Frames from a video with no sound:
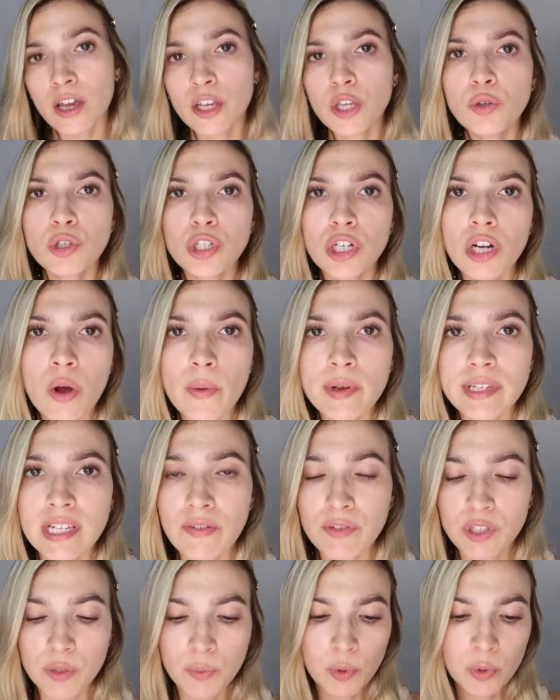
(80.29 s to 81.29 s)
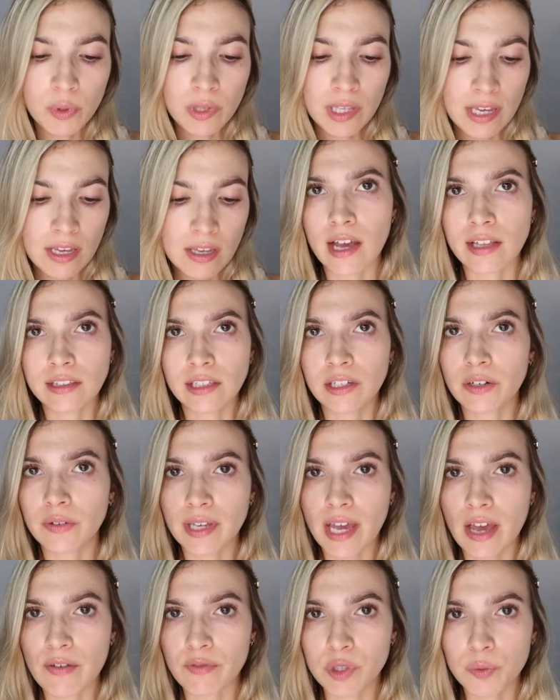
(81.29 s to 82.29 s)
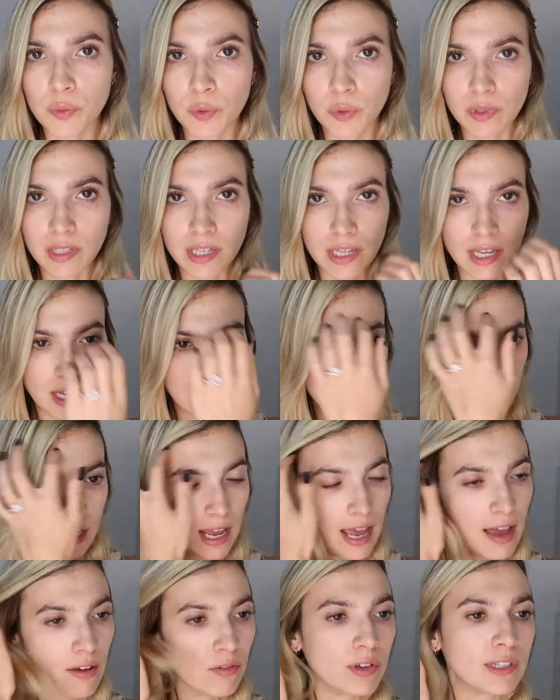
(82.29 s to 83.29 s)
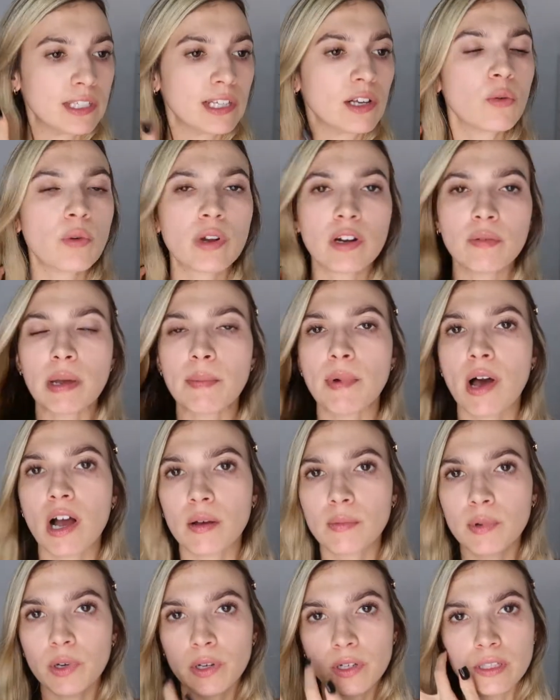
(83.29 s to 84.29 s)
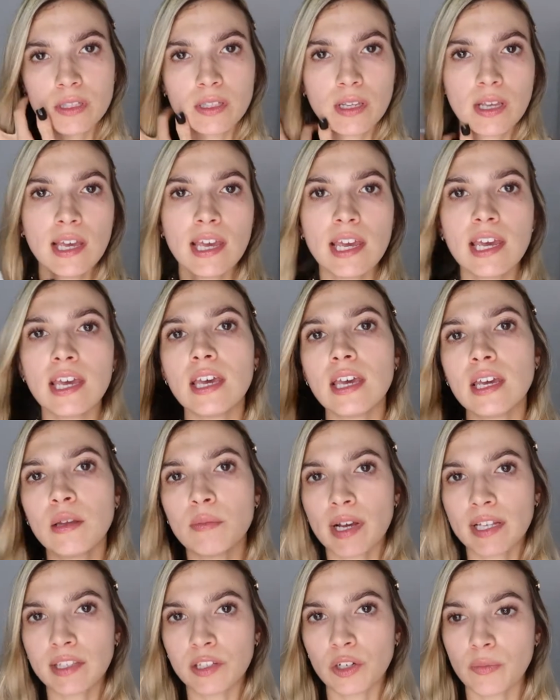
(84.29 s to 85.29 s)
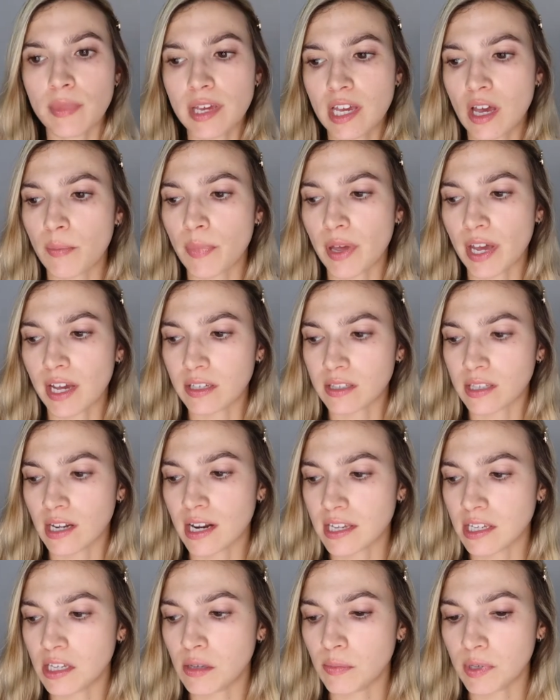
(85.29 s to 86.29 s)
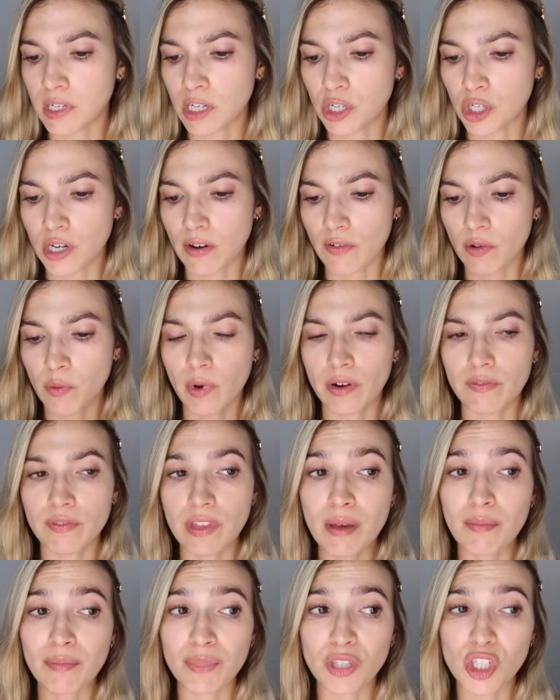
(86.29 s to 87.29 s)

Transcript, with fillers: you should always have a spoolie. I literally have a spoolie in every single one of my pocketbooks, in my little makeup bags that I keep in each and every one of them.